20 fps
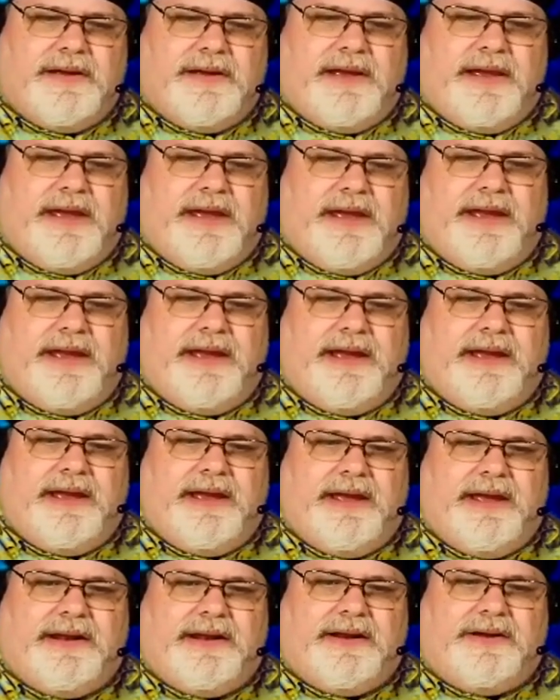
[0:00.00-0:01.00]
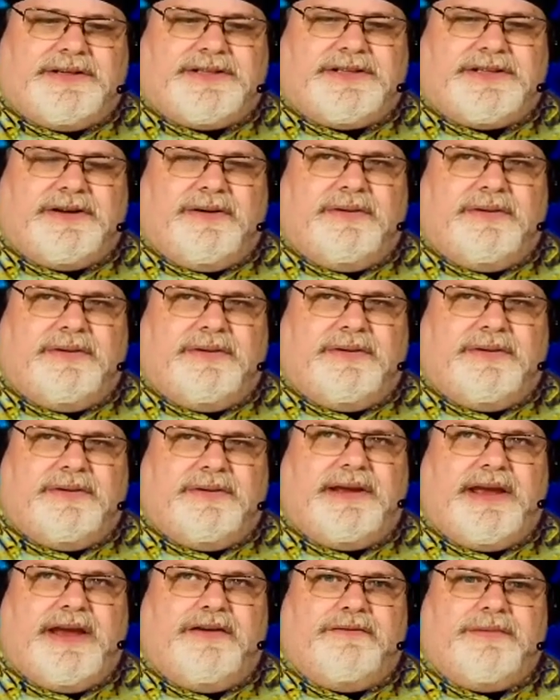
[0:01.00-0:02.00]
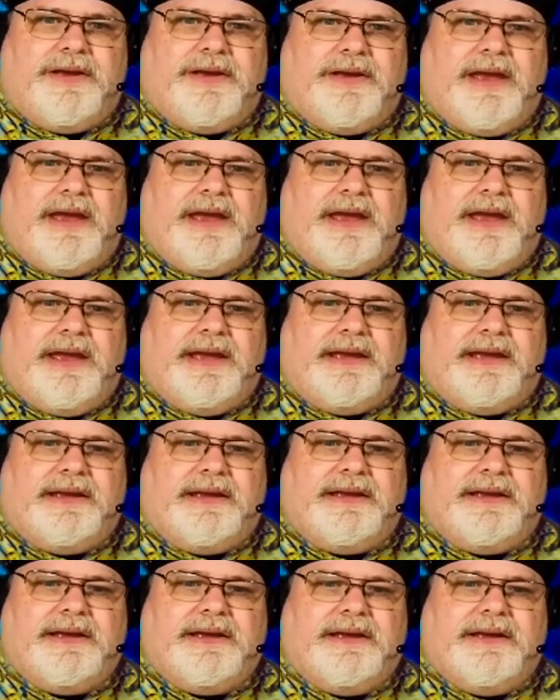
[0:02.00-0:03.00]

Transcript: and also he gave me